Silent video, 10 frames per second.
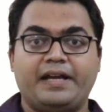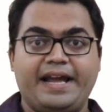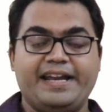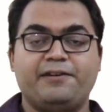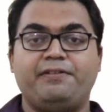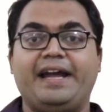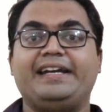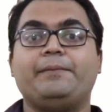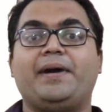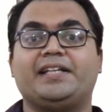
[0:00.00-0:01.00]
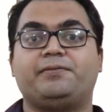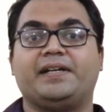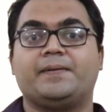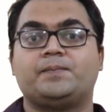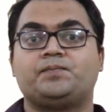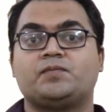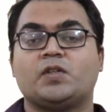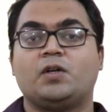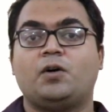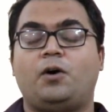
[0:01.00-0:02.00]
NF-80 pathway.
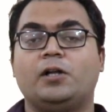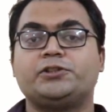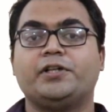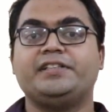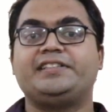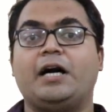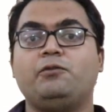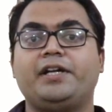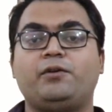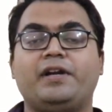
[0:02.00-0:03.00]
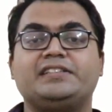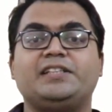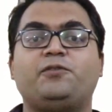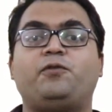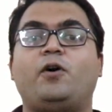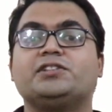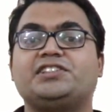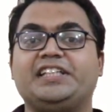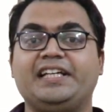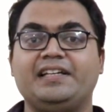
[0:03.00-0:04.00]
Also, it down-regulates the FOS
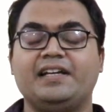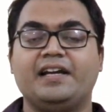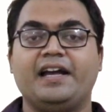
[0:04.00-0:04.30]
gene